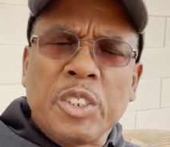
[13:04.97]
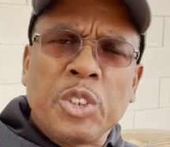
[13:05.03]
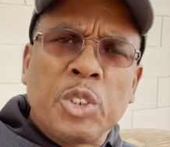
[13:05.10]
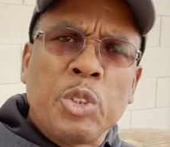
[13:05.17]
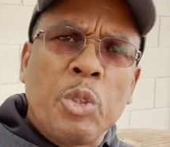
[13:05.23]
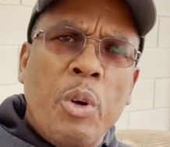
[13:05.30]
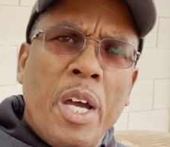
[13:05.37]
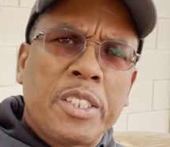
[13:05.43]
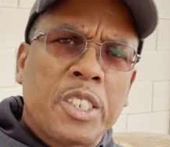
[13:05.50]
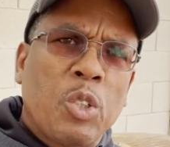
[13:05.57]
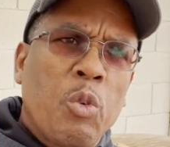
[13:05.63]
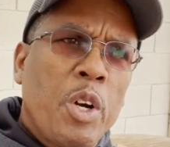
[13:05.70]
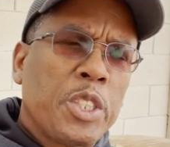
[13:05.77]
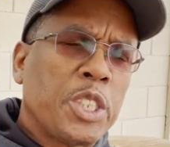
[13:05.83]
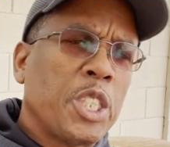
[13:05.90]
You ask the
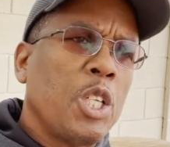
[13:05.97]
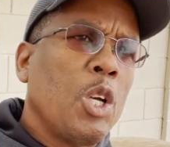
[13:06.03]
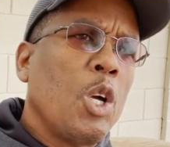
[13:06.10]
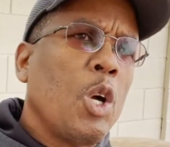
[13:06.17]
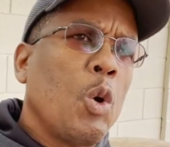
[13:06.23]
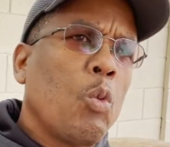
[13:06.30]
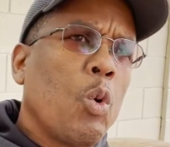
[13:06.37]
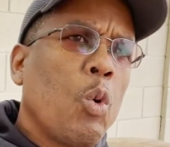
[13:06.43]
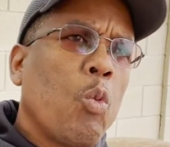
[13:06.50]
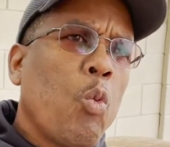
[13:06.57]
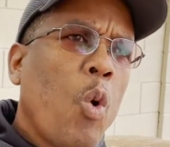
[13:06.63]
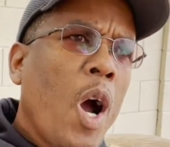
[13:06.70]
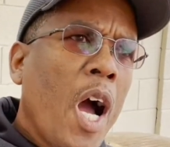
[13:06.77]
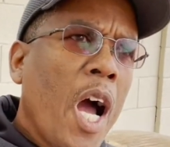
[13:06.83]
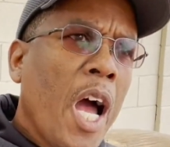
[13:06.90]
question, well,
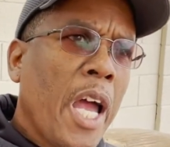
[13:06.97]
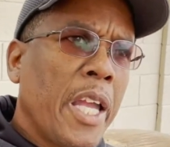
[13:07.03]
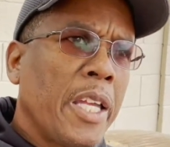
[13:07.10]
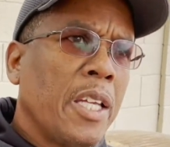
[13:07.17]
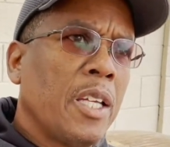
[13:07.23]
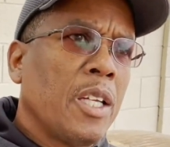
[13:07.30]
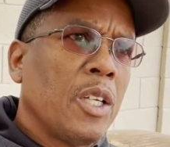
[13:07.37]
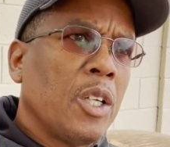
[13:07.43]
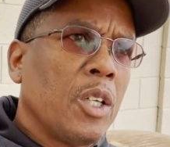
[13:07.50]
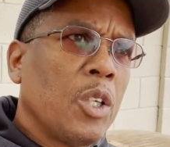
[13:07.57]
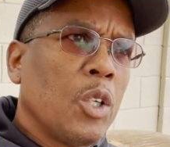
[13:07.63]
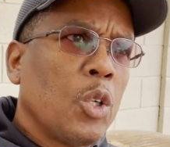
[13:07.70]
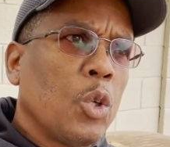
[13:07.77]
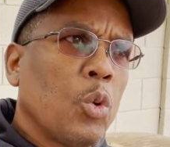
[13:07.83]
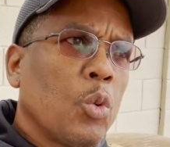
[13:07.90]
why
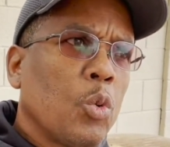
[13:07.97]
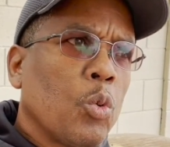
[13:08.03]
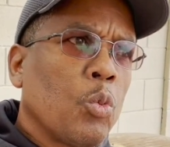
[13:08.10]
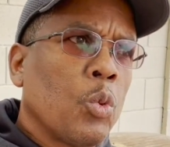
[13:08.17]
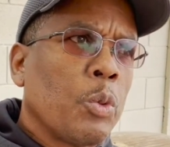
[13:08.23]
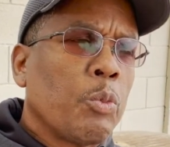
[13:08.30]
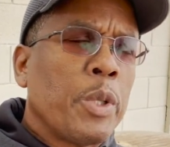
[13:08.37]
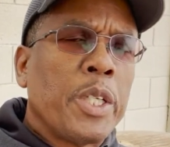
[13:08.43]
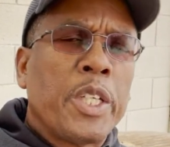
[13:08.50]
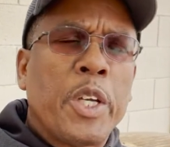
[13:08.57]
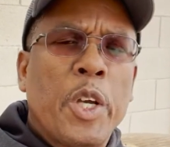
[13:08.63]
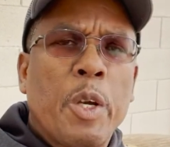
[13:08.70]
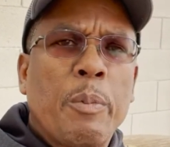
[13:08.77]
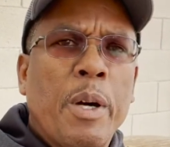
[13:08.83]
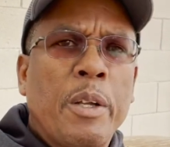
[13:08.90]
would we
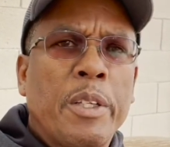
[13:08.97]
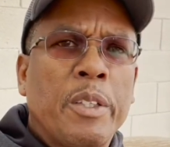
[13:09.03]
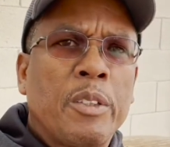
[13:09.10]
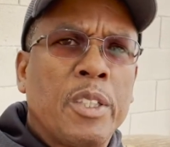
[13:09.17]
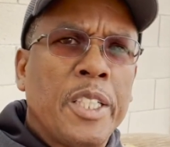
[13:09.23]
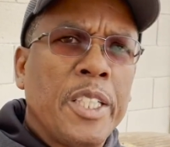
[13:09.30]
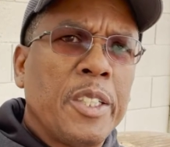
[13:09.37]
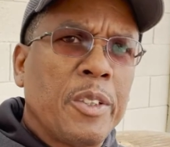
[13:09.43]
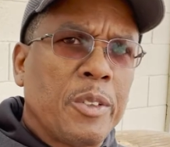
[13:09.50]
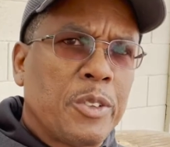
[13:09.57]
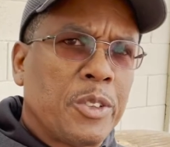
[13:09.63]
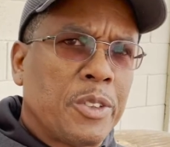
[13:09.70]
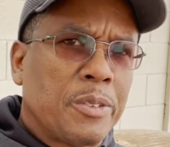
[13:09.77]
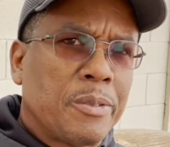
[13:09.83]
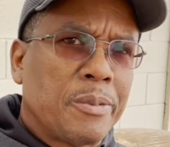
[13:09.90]
care about
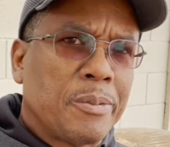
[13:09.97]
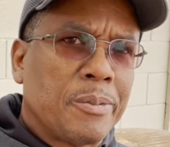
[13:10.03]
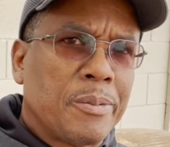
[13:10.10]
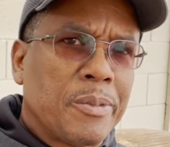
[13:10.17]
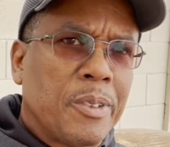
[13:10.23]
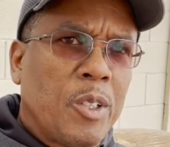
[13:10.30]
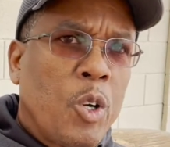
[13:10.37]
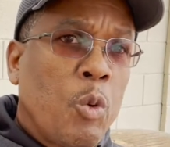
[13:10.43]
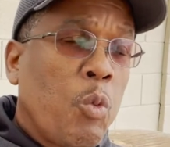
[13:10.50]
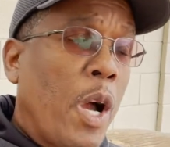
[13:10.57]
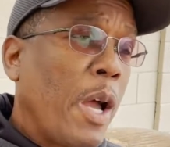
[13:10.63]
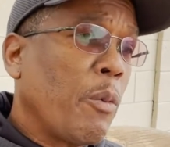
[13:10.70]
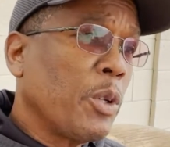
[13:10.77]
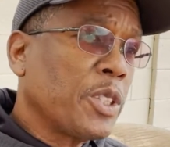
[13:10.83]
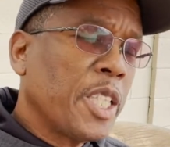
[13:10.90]
illegals? Or why
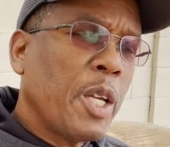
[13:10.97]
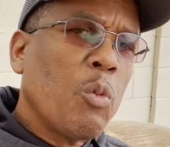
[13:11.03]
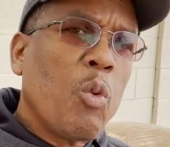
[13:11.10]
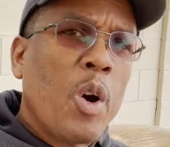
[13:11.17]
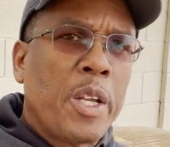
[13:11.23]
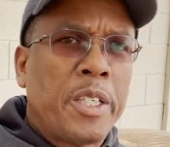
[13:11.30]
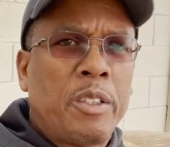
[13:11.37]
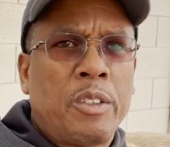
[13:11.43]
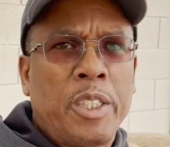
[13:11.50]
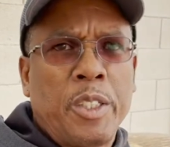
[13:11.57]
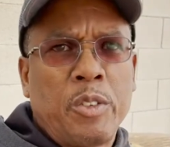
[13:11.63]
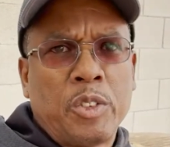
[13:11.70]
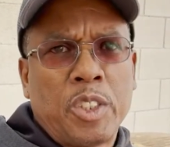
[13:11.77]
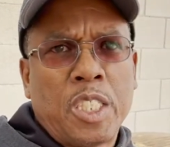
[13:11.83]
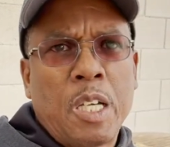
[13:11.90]
would they want
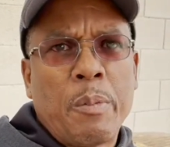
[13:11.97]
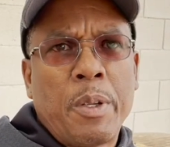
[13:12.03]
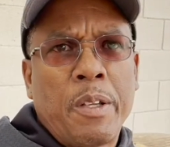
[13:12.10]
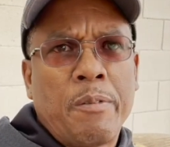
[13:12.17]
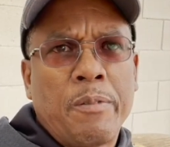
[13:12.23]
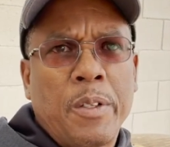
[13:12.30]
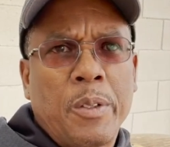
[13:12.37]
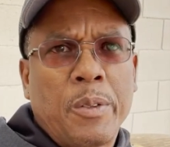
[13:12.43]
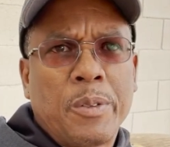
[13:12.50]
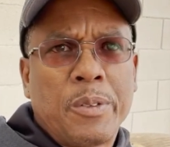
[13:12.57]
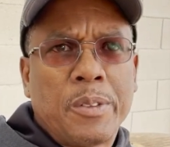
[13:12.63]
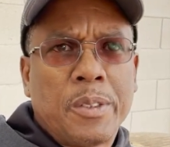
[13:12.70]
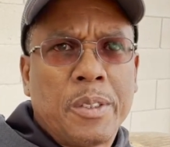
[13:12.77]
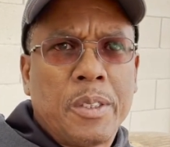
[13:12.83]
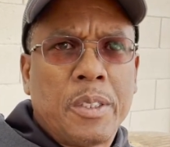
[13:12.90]
illegals to come in and vote?
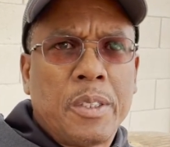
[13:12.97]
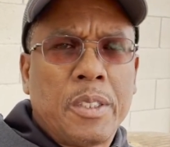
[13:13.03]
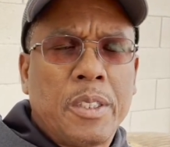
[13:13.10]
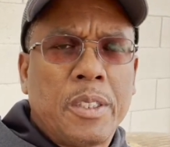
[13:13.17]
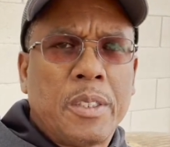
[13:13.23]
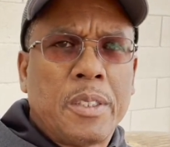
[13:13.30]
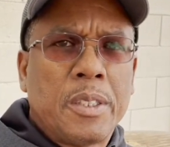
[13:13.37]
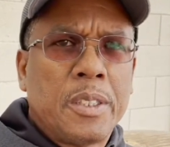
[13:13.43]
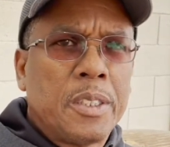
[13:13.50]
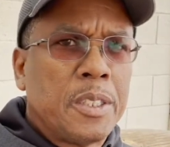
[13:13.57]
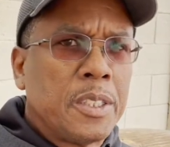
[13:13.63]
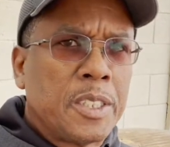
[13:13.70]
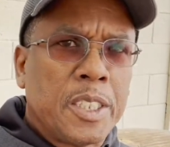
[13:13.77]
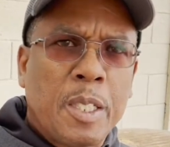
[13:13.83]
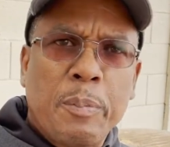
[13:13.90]

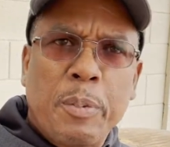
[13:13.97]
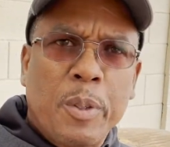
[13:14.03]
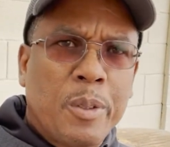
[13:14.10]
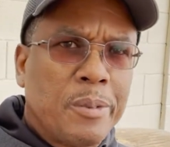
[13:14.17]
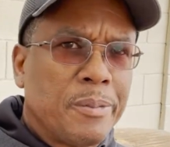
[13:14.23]
Simple.